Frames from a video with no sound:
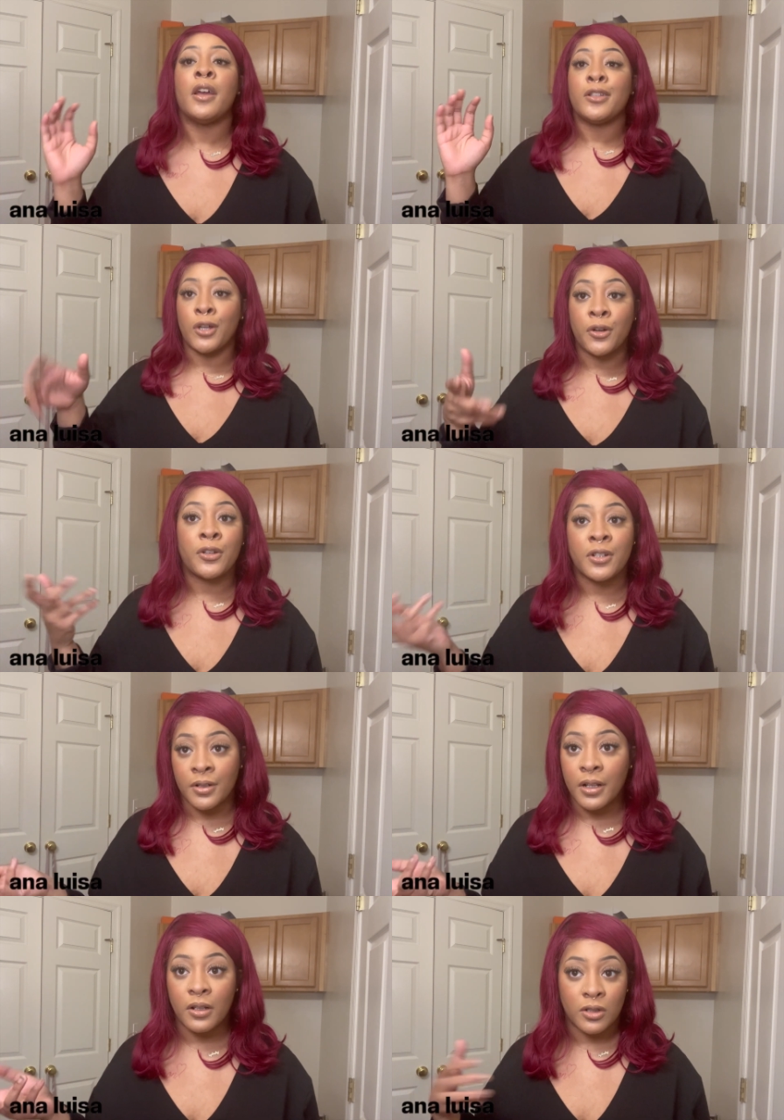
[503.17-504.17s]
turn
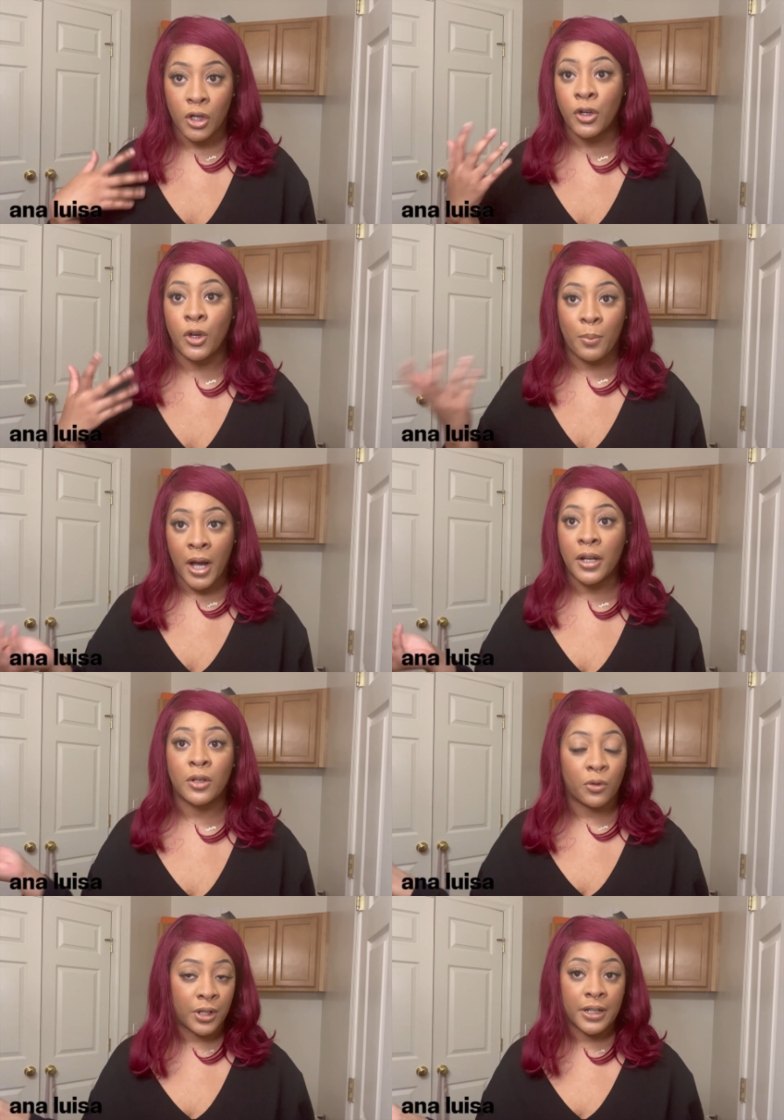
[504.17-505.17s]
your body
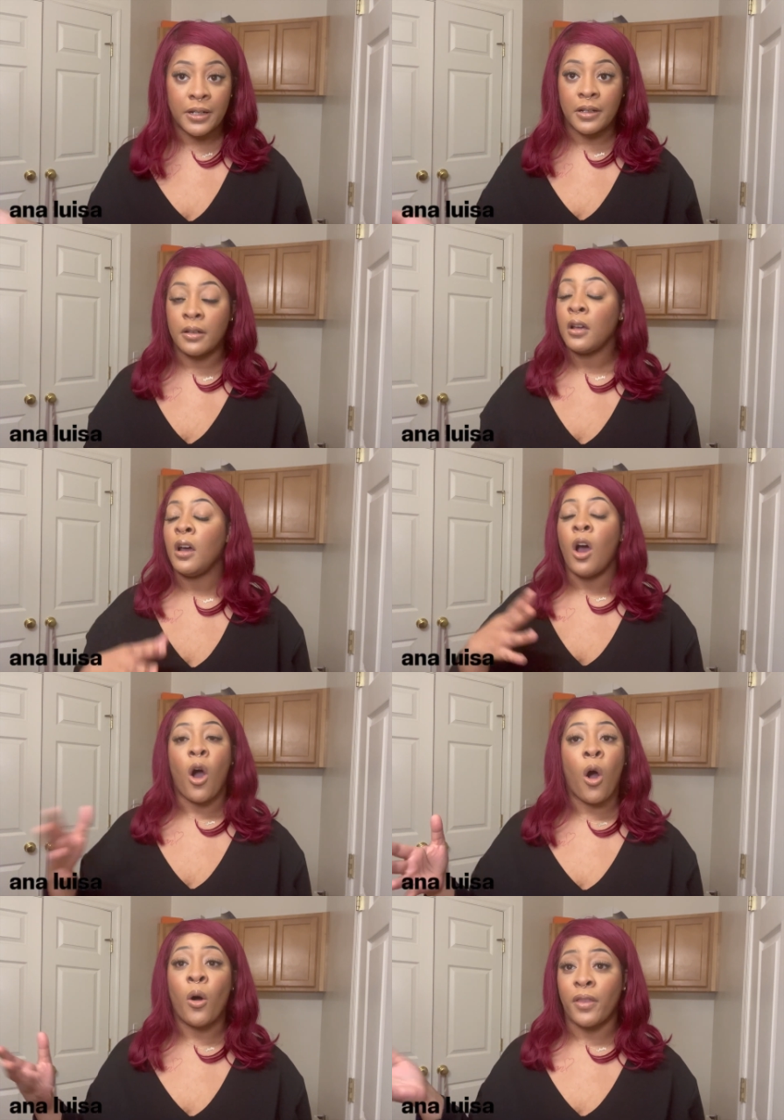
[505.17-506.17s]
green,
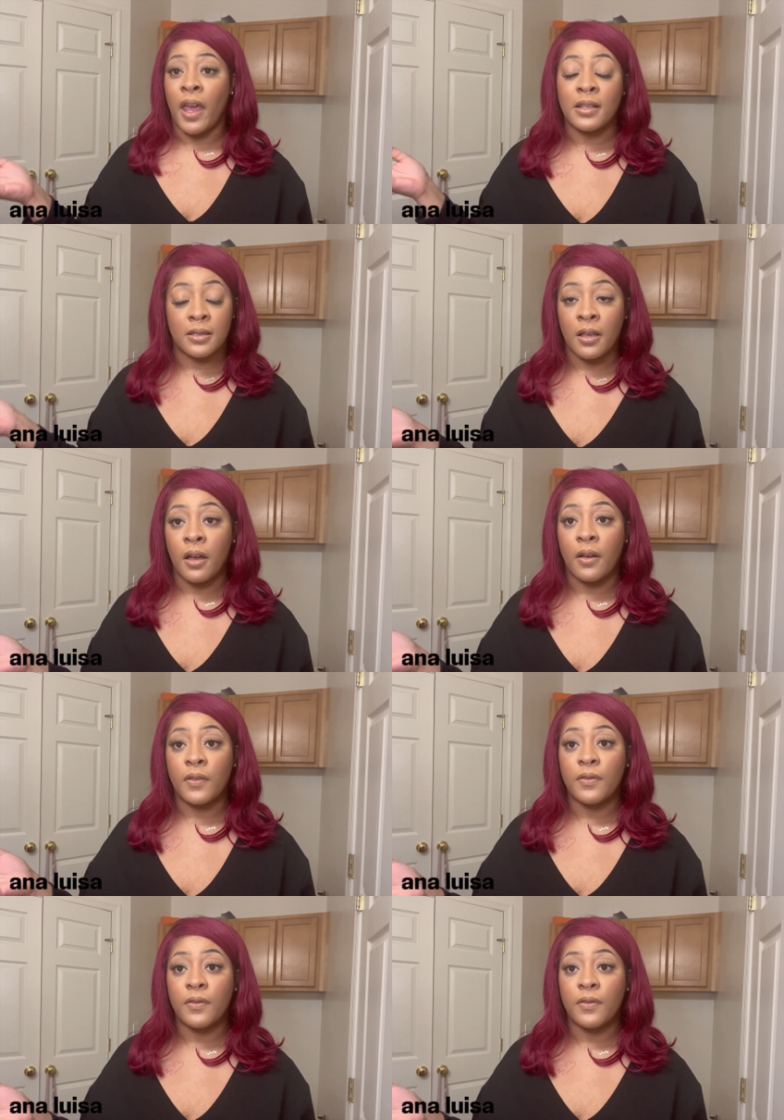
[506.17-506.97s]
all that stuff.